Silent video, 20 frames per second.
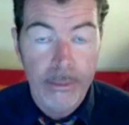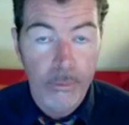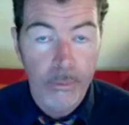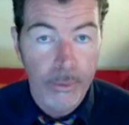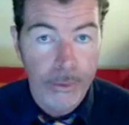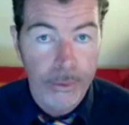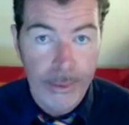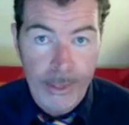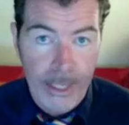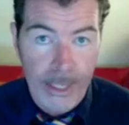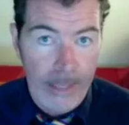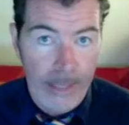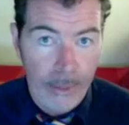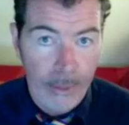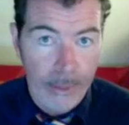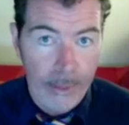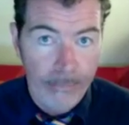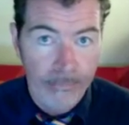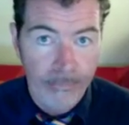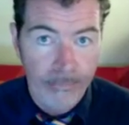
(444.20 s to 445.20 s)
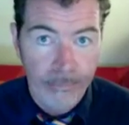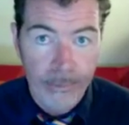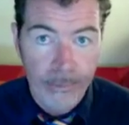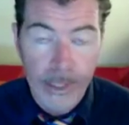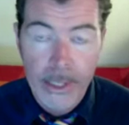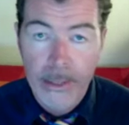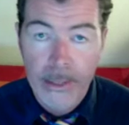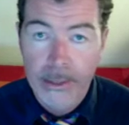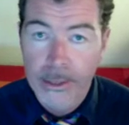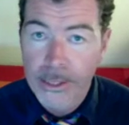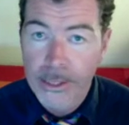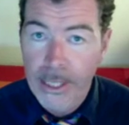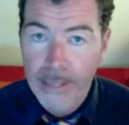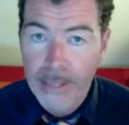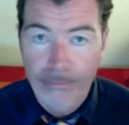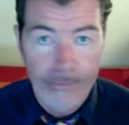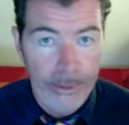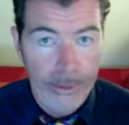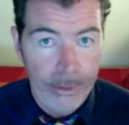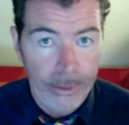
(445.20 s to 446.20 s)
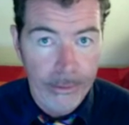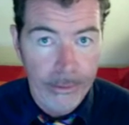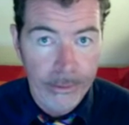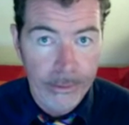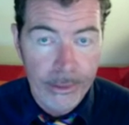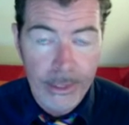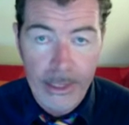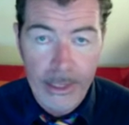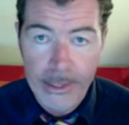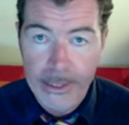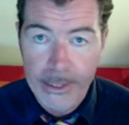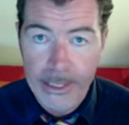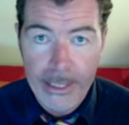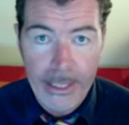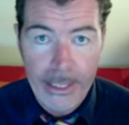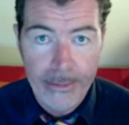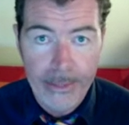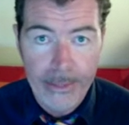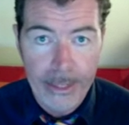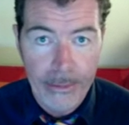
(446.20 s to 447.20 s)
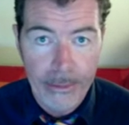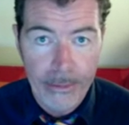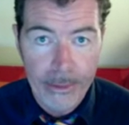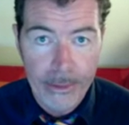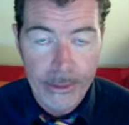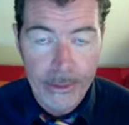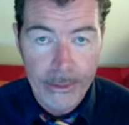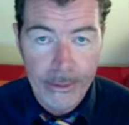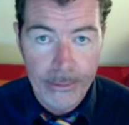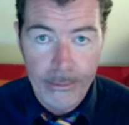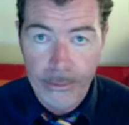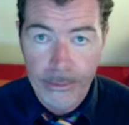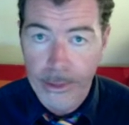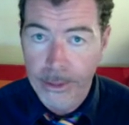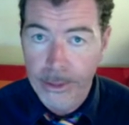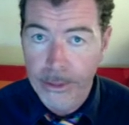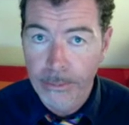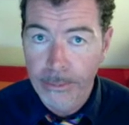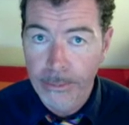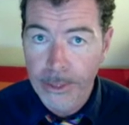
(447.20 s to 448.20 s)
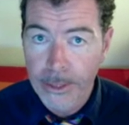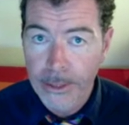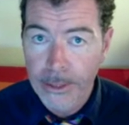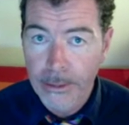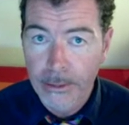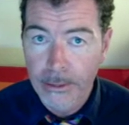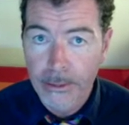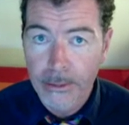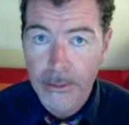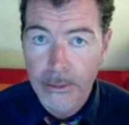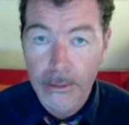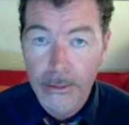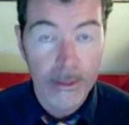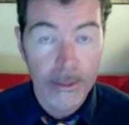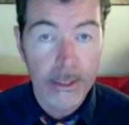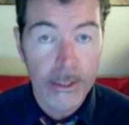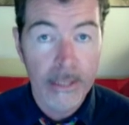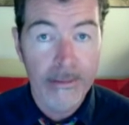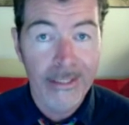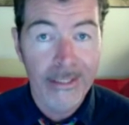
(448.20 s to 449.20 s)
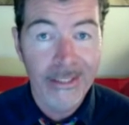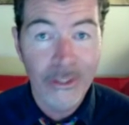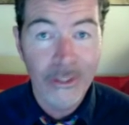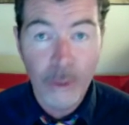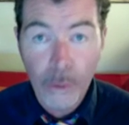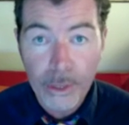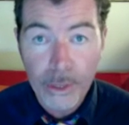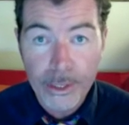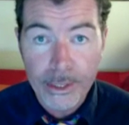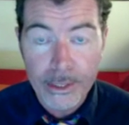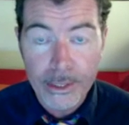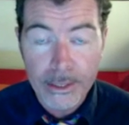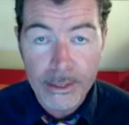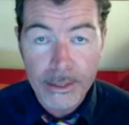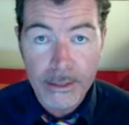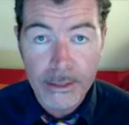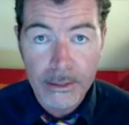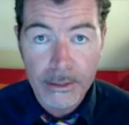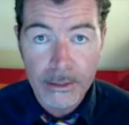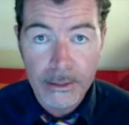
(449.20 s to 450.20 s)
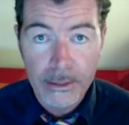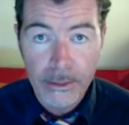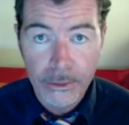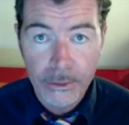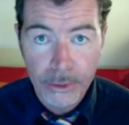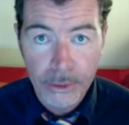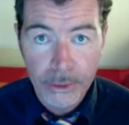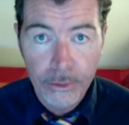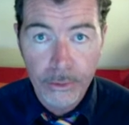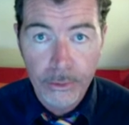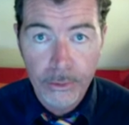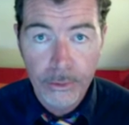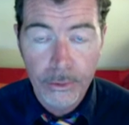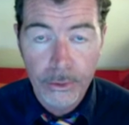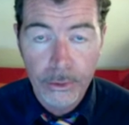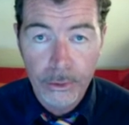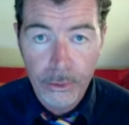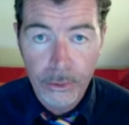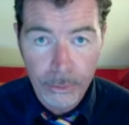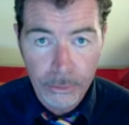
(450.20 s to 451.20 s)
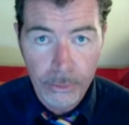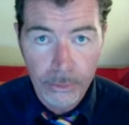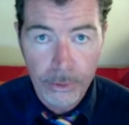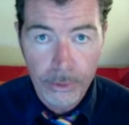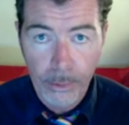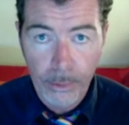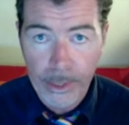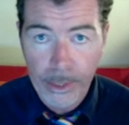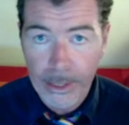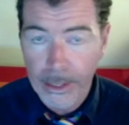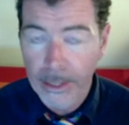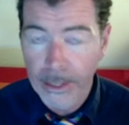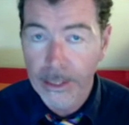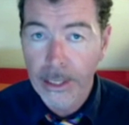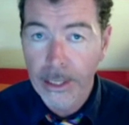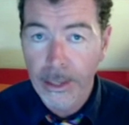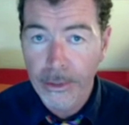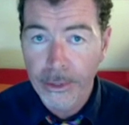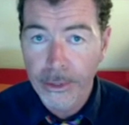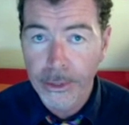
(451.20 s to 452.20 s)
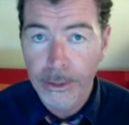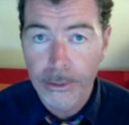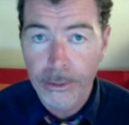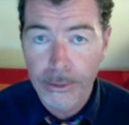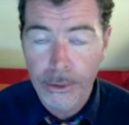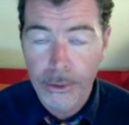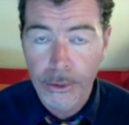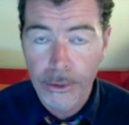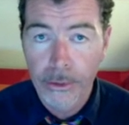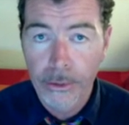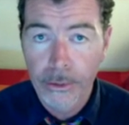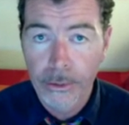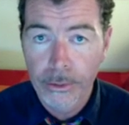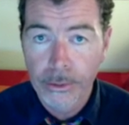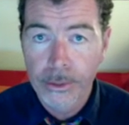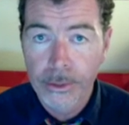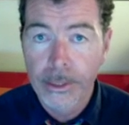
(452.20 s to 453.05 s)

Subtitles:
with your camera, to take photos and to get out there and to be, to enjoy this new tool that we're encouraging you to use.